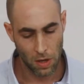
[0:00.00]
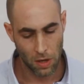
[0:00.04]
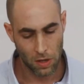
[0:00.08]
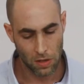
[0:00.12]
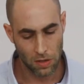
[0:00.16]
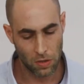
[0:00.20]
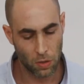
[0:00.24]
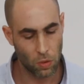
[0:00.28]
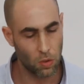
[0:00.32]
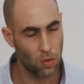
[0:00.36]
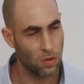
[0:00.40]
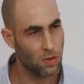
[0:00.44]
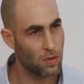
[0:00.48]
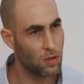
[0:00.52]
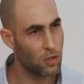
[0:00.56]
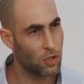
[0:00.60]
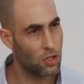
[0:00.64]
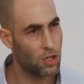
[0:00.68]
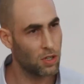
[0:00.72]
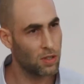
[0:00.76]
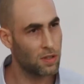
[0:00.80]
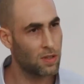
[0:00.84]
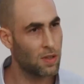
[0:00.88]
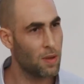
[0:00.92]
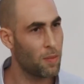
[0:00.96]
So
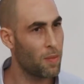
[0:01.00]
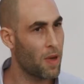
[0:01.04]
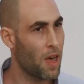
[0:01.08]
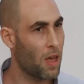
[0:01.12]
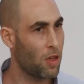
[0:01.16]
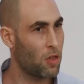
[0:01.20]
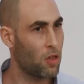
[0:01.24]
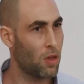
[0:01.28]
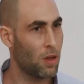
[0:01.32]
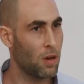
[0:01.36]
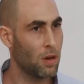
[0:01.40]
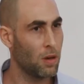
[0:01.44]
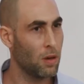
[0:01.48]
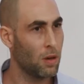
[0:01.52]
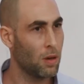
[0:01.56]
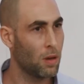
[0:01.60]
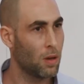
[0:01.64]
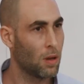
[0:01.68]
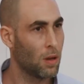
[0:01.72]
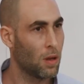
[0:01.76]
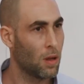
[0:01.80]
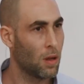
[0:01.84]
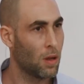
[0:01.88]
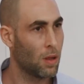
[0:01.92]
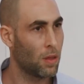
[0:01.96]
just imagine
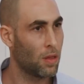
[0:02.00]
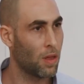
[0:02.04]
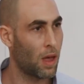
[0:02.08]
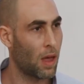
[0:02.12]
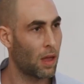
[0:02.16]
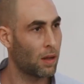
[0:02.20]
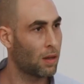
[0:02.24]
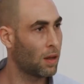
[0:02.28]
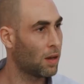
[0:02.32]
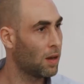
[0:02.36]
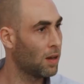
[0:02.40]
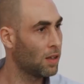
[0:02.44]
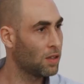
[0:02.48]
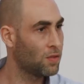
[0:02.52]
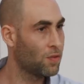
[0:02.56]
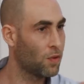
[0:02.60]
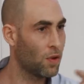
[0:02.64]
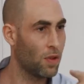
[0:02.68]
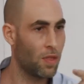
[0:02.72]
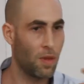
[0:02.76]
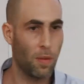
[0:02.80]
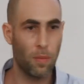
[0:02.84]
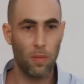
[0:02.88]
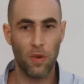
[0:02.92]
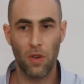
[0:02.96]
that, at least for
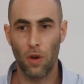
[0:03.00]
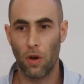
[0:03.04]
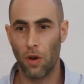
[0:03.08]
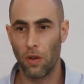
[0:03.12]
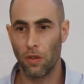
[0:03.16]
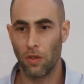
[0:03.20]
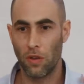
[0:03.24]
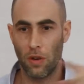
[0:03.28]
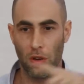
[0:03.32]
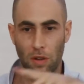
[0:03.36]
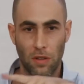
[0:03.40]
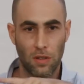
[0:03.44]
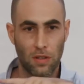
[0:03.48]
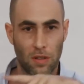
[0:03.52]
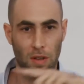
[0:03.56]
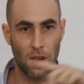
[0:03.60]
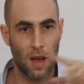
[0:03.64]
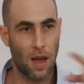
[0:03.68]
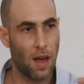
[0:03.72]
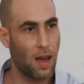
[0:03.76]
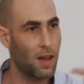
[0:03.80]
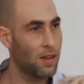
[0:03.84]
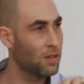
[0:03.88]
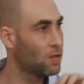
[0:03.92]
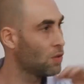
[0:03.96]
the Beyonders
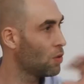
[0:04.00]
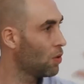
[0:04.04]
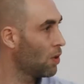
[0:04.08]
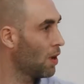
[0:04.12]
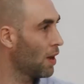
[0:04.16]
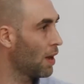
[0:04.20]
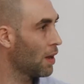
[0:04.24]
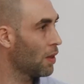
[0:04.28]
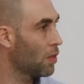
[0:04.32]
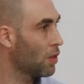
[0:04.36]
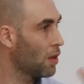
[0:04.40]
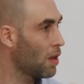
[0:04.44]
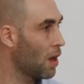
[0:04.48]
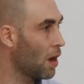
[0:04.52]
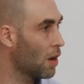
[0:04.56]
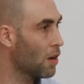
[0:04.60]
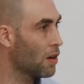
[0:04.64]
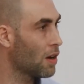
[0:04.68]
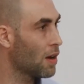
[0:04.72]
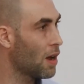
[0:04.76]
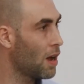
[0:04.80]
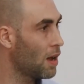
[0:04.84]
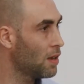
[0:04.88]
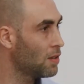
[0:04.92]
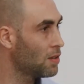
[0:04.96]
guys or like the younger
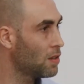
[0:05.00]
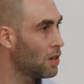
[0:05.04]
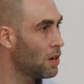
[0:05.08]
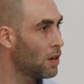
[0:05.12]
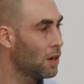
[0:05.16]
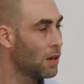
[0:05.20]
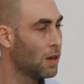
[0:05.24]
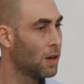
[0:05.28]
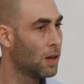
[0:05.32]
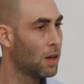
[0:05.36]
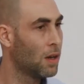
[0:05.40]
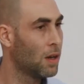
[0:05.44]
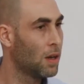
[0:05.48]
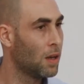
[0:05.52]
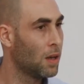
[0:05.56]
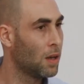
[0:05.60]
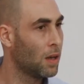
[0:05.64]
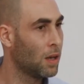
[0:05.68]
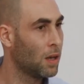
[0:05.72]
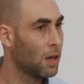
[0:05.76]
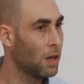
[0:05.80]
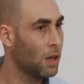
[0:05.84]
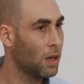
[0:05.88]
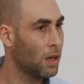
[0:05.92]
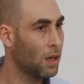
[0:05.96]
guys here,
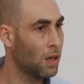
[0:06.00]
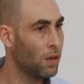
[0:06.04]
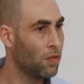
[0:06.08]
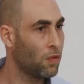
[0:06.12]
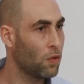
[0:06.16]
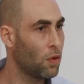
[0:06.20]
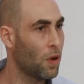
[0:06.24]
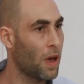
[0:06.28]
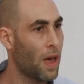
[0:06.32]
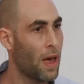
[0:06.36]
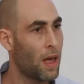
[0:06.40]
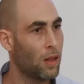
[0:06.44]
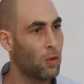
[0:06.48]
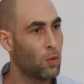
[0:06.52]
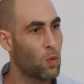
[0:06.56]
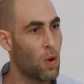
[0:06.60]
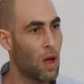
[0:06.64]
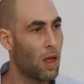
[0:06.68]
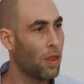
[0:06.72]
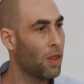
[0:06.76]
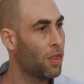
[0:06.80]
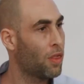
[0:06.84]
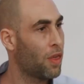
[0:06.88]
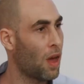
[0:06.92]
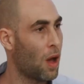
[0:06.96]
if you had
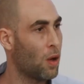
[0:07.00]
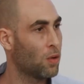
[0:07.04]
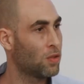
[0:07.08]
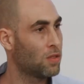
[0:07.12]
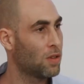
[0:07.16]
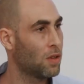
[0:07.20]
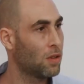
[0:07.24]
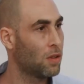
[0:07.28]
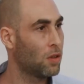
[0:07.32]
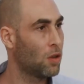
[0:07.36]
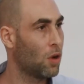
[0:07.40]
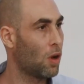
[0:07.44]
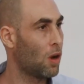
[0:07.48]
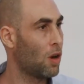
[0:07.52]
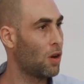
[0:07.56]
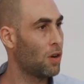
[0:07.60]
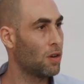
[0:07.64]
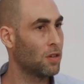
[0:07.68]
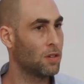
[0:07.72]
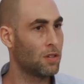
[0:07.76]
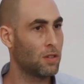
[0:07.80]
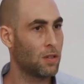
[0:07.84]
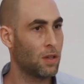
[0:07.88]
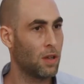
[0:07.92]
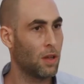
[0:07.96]

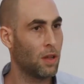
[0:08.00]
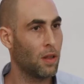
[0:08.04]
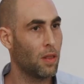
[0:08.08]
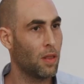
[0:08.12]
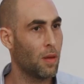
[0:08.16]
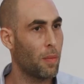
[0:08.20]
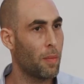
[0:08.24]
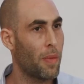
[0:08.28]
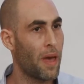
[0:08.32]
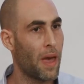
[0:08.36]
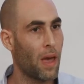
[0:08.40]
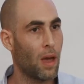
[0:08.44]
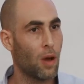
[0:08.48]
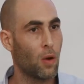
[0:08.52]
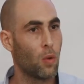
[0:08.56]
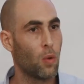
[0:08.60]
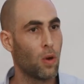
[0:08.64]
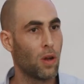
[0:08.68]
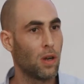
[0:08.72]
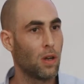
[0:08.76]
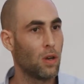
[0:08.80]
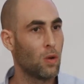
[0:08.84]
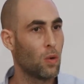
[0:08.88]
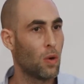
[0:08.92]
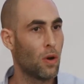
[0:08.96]
$1,000 in the bank
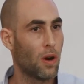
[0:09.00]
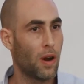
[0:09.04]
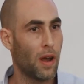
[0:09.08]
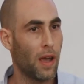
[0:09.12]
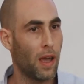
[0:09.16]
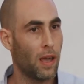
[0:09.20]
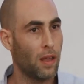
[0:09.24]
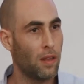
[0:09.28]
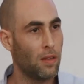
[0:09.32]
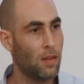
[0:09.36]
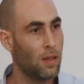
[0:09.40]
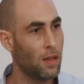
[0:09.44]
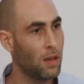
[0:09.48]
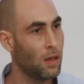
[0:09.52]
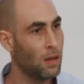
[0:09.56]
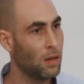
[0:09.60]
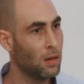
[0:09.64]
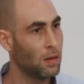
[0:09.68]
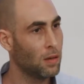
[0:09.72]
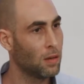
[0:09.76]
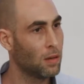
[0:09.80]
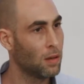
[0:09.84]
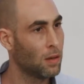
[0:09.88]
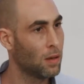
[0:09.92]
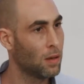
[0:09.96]
when you were 18,